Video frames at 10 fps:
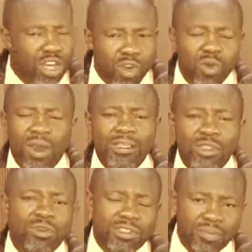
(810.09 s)
quite
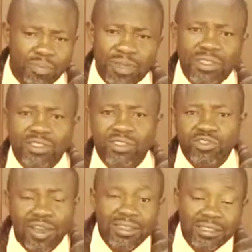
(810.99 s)
out of place to
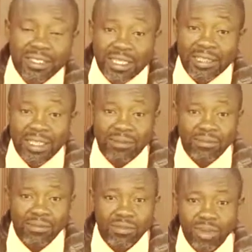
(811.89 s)
try to tell them
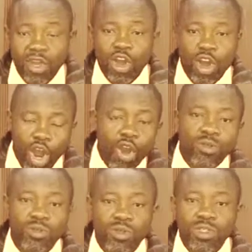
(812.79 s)

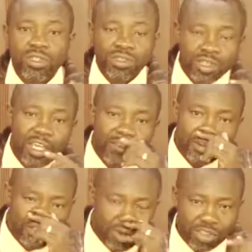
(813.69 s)
how to give
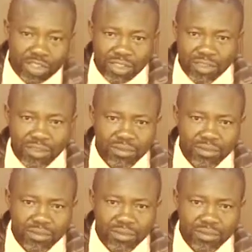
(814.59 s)
instruction